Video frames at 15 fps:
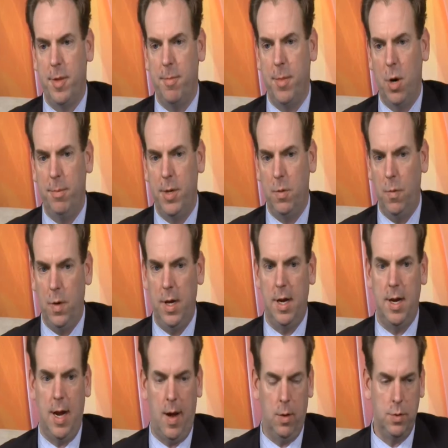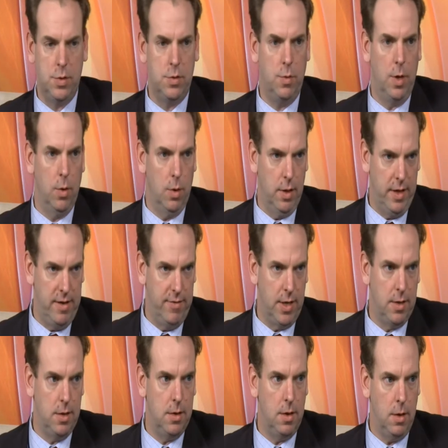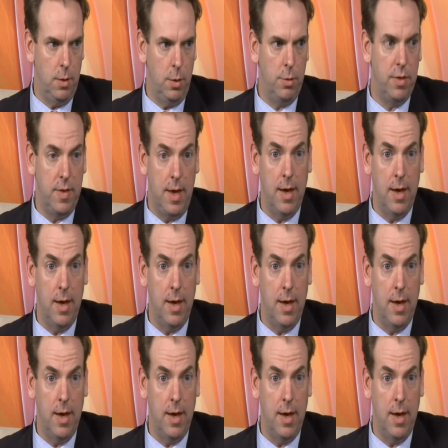the moment we announced we were leaving in Duluth,